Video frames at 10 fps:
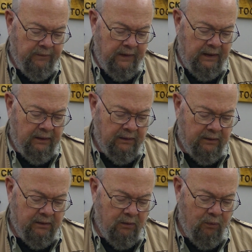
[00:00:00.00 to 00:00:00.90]
and this
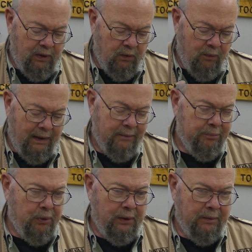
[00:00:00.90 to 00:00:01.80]
is a weird way to
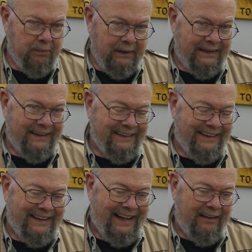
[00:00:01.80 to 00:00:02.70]
put it, but that
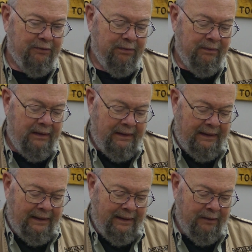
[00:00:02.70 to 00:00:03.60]
they
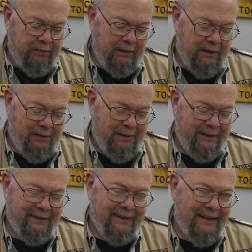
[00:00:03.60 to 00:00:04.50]
figure
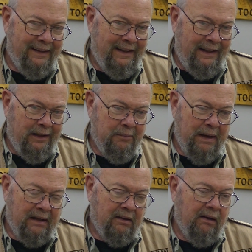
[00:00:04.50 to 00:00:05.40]
that the
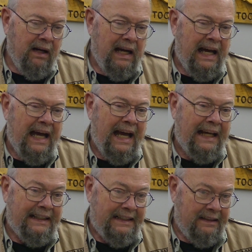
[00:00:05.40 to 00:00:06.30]
bacteria
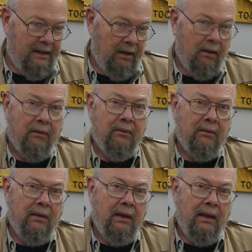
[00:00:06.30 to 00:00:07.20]
hide in there,
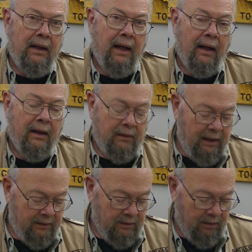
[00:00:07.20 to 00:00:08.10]
and it
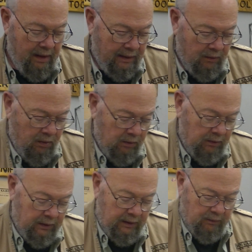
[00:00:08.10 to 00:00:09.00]
takes a lot longer
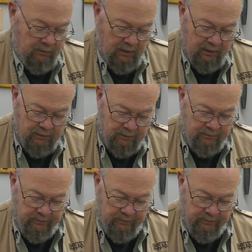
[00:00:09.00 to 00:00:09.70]
to get rid of them.